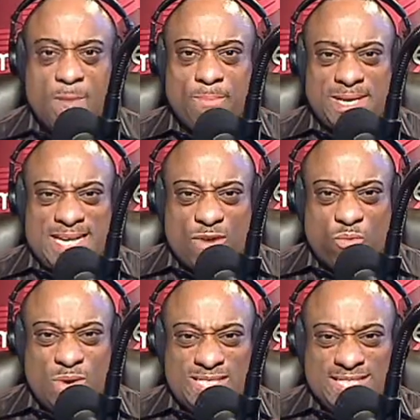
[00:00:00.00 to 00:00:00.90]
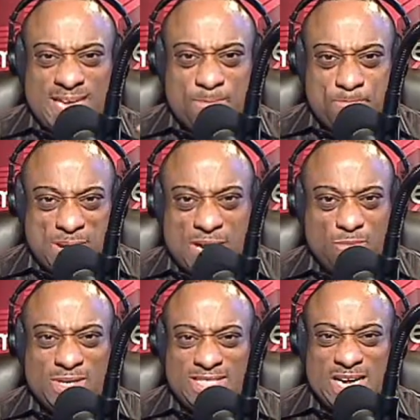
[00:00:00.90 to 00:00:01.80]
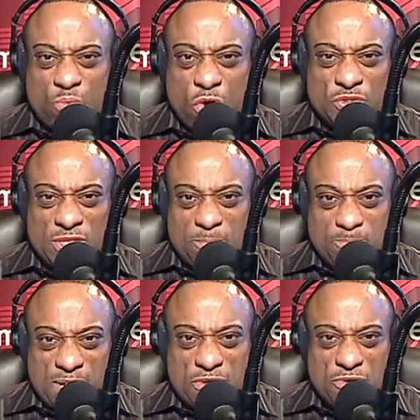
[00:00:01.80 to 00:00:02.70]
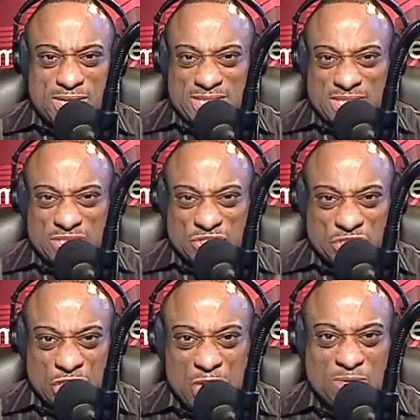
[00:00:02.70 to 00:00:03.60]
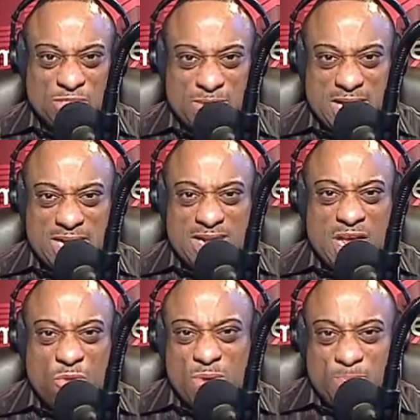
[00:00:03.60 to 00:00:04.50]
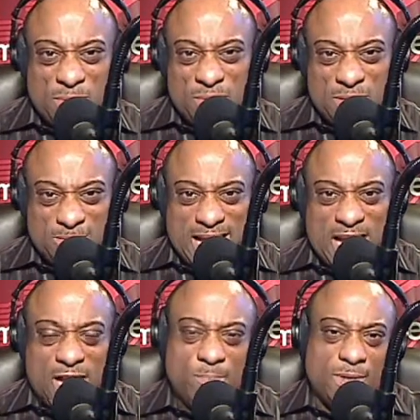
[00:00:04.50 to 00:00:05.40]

But yet we say bit, we say words of bitterness and discouragement and we put them down.